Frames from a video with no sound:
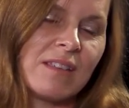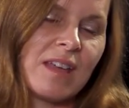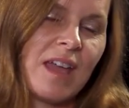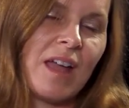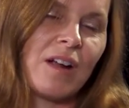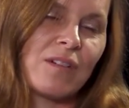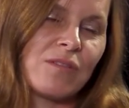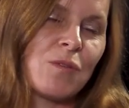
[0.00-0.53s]
the
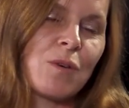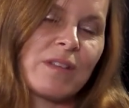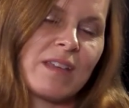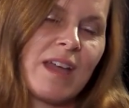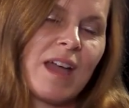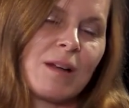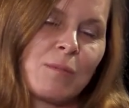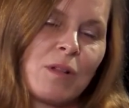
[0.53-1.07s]
care for
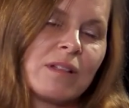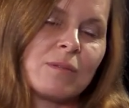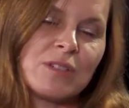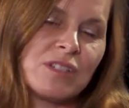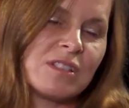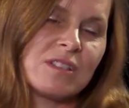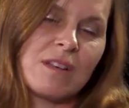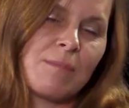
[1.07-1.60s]
the animal,
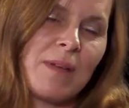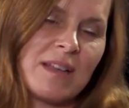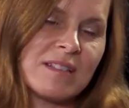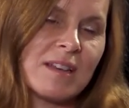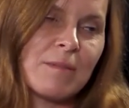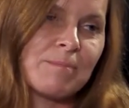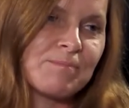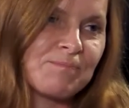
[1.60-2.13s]
which is
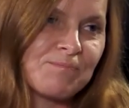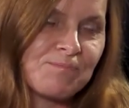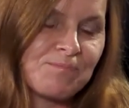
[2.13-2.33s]
amazing.